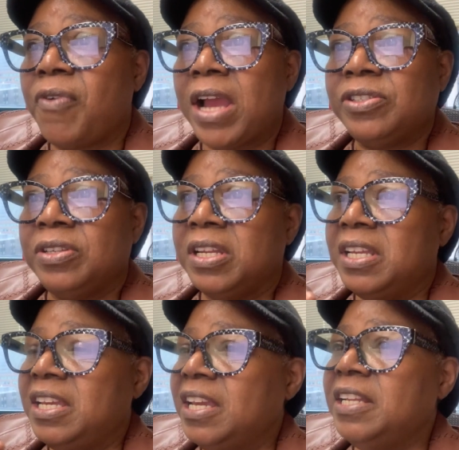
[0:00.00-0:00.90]
fractured in
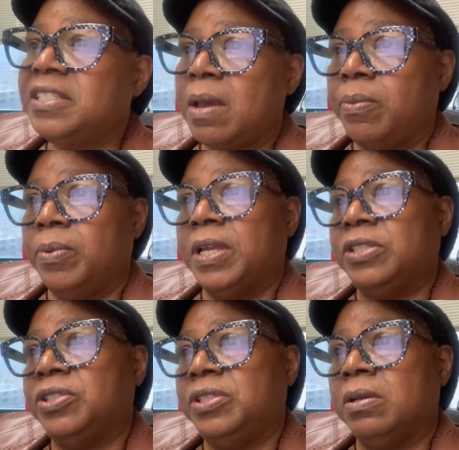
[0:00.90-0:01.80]
any type of
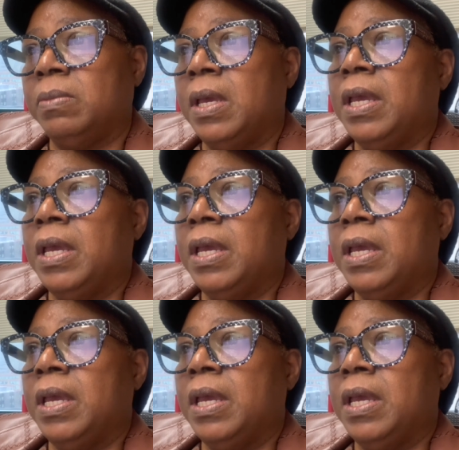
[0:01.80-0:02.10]
relationship,